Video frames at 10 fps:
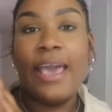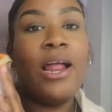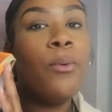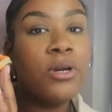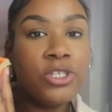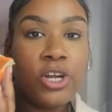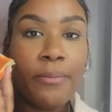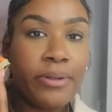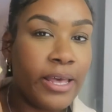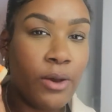And I want to
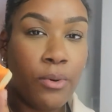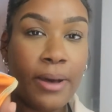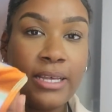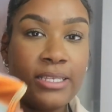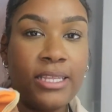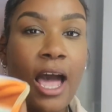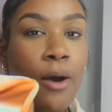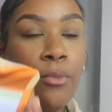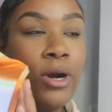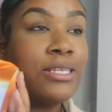start playing with my
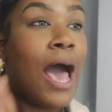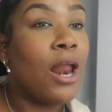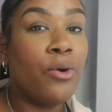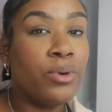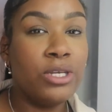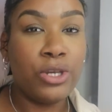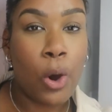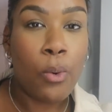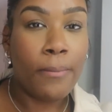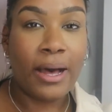style more because I don't really
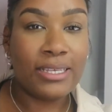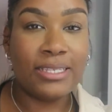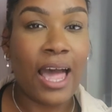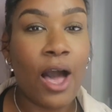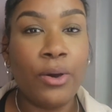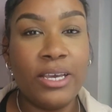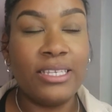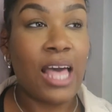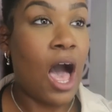know what my style is.